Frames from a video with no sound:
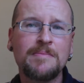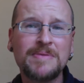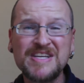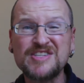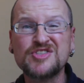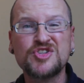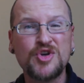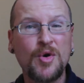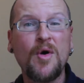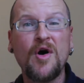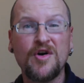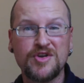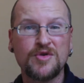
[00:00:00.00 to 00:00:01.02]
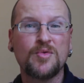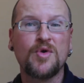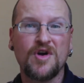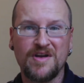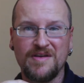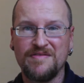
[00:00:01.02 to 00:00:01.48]
Please show all your
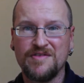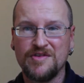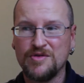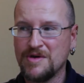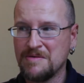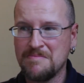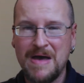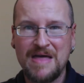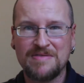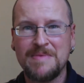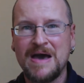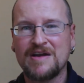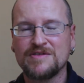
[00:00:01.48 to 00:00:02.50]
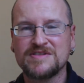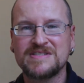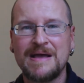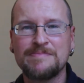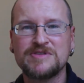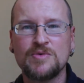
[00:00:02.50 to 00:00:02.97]
work if you're doing mathematical
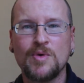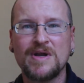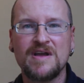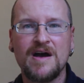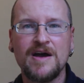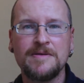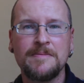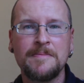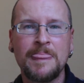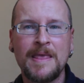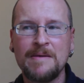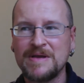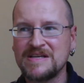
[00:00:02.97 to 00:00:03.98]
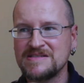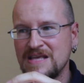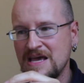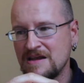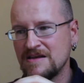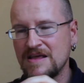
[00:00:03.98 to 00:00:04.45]
steps and whatnot, because
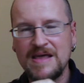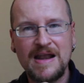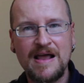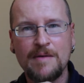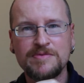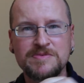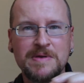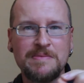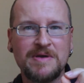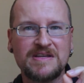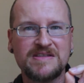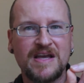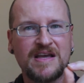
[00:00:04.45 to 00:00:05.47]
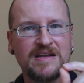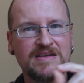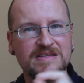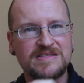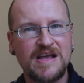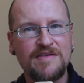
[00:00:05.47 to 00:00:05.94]
then that helps me, because I can
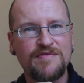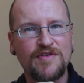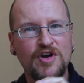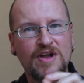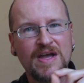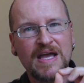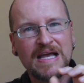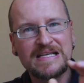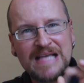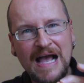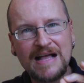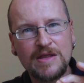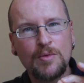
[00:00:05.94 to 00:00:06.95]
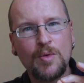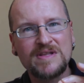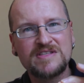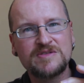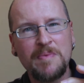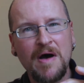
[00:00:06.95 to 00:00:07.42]
decipher exactly
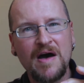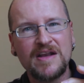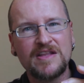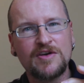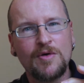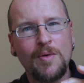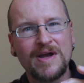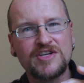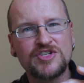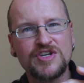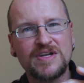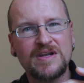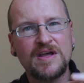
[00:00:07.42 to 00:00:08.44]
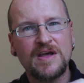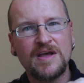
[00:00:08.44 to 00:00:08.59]
what spot in the question